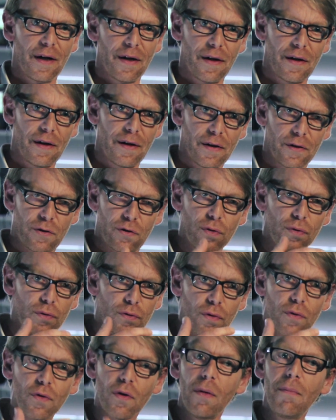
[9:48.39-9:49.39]

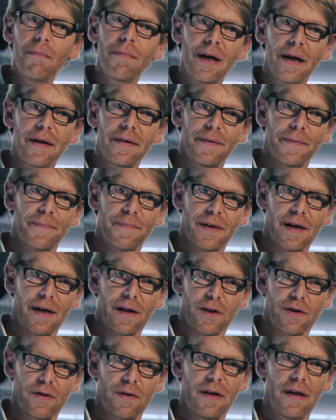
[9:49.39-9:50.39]
to combine
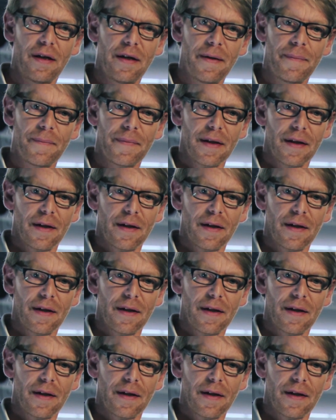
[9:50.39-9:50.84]
actually.